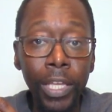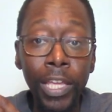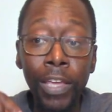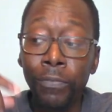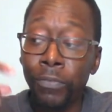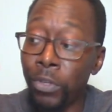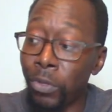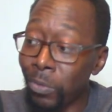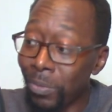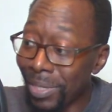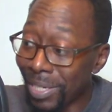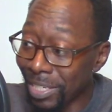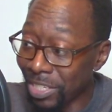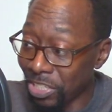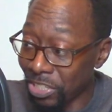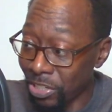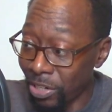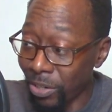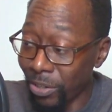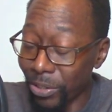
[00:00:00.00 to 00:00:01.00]
if you
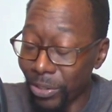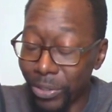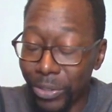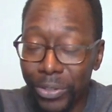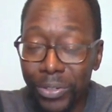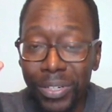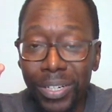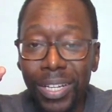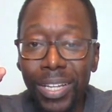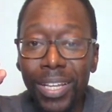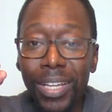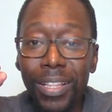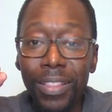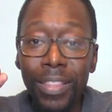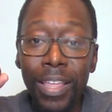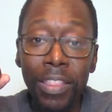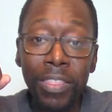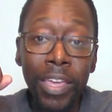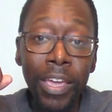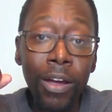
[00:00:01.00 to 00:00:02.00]
discern
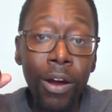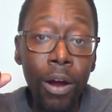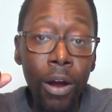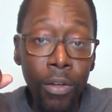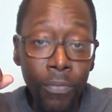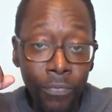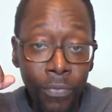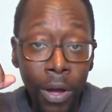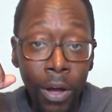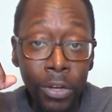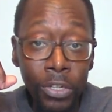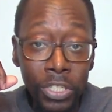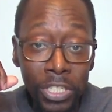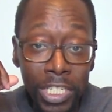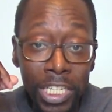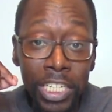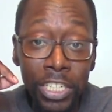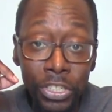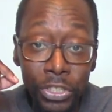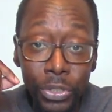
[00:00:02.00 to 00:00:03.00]
that they are a false
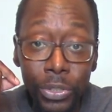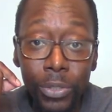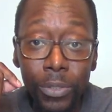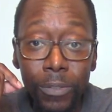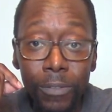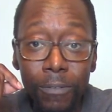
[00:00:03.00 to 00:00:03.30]
teacher.